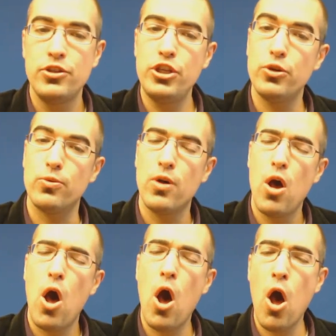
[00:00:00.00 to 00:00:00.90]
2.
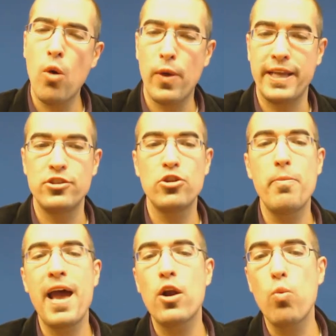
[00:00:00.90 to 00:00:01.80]
Always,
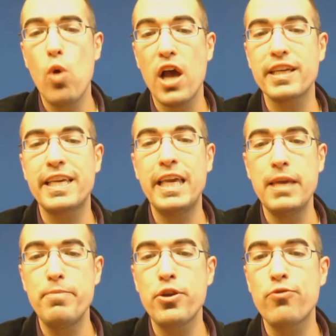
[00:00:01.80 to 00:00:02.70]
no matter what,
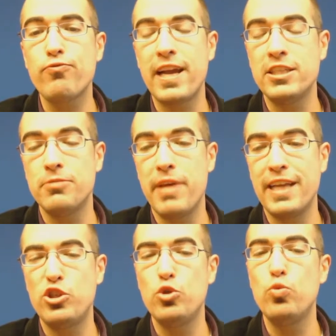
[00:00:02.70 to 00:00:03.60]
keep your
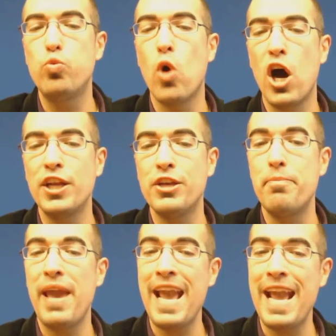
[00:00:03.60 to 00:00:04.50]
resume to
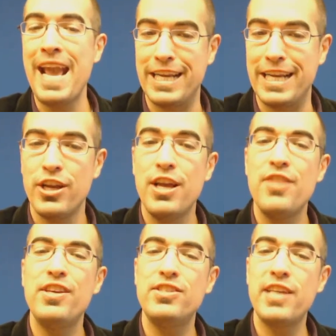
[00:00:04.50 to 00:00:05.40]
one page.
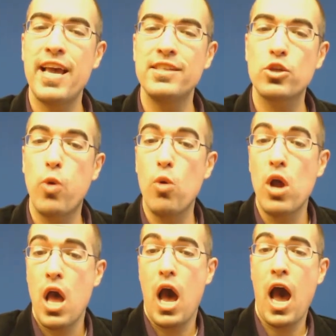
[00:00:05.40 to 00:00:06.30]
This says,
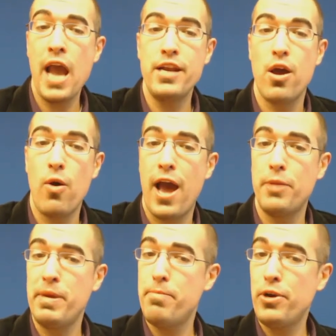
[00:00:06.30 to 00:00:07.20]
quote, "I know how
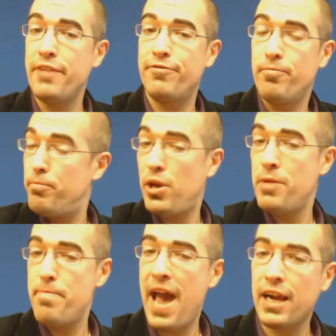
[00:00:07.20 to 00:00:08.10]
to be brief, but
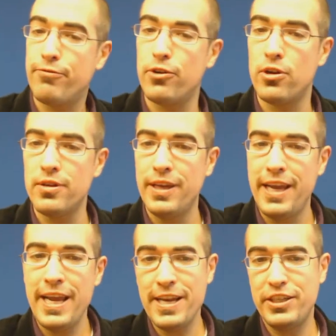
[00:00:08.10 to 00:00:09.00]
impactful."
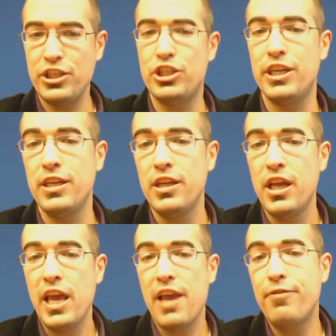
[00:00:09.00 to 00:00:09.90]
In addition,
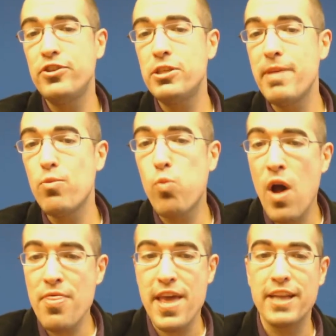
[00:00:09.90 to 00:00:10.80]
if you submit
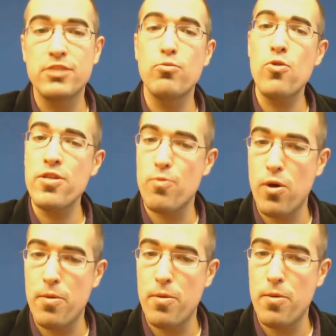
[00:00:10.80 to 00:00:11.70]
one that is more than
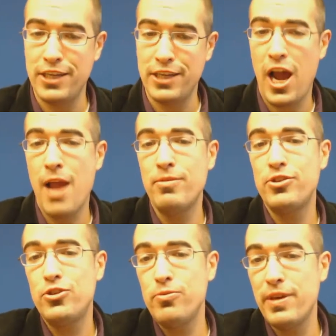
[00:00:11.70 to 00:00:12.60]
one page, I'm
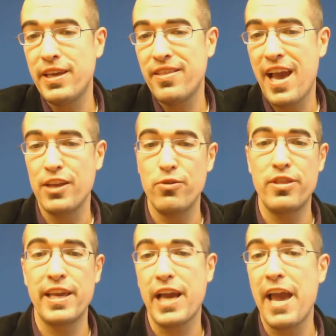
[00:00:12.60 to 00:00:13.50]
assuming that you
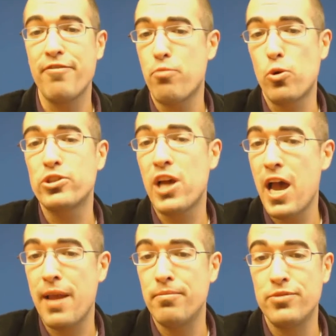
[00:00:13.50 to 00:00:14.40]
think I have more
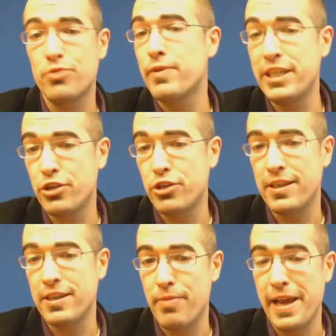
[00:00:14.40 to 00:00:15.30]
time to read your
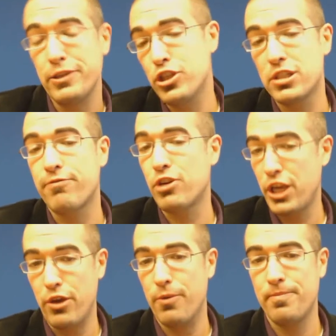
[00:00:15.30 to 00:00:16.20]
resume just for
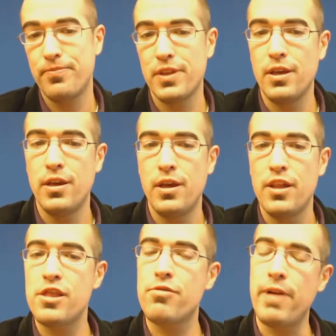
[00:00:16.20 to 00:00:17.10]
you.
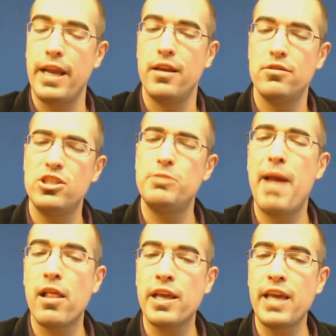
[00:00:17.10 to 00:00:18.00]
3.
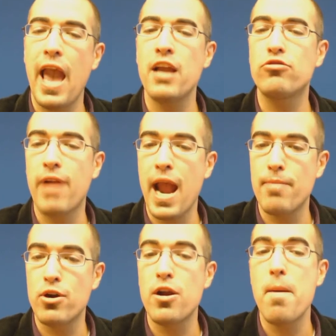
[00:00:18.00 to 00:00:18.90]
Spelling and
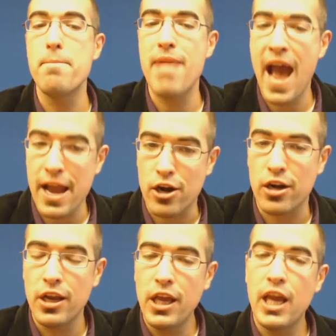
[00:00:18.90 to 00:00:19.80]
grammar
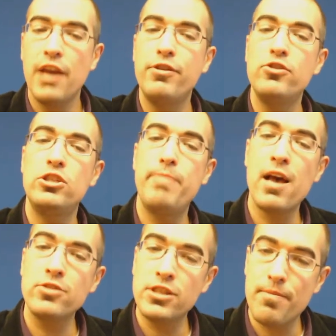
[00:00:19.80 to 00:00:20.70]
matter. If you
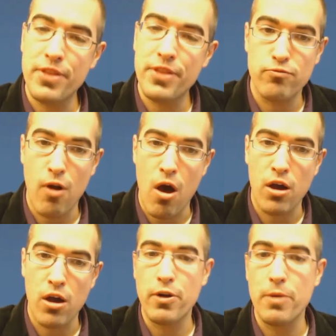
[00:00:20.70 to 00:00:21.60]
spell something
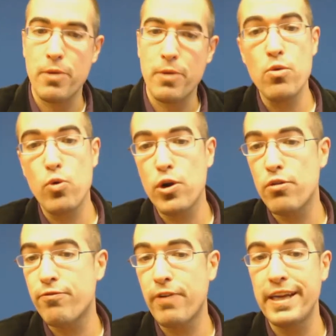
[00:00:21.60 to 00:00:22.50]
wrong or repeat a
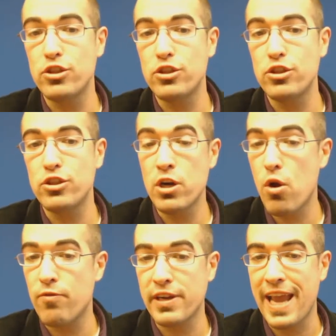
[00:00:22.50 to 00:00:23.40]
word or phrase over
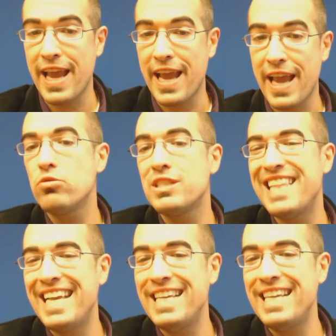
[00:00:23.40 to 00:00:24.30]
and over again, it shows
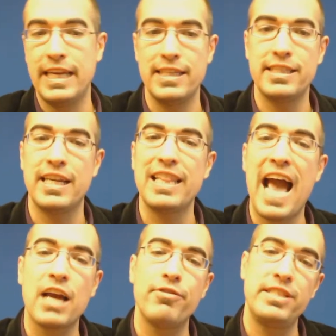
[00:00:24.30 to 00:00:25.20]
laziness and a
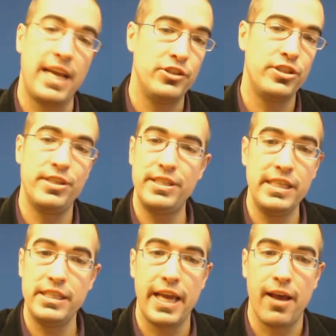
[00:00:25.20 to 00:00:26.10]
lack of attention to
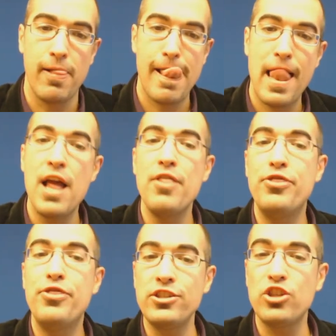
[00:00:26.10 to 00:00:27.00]
detail.
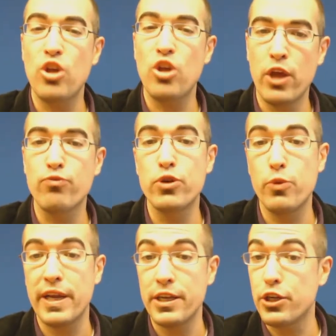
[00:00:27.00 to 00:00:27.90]
This will
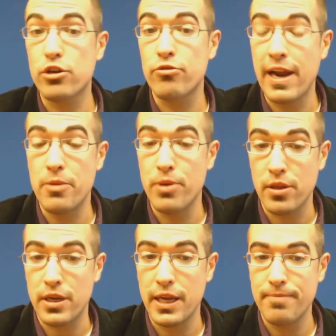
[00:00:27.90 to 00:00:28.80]
ruin your
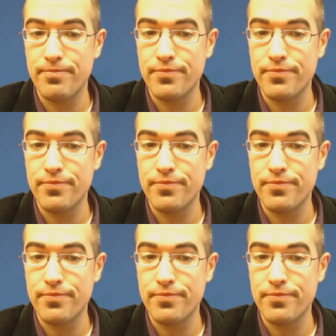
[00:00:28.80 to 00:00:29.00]
credibility.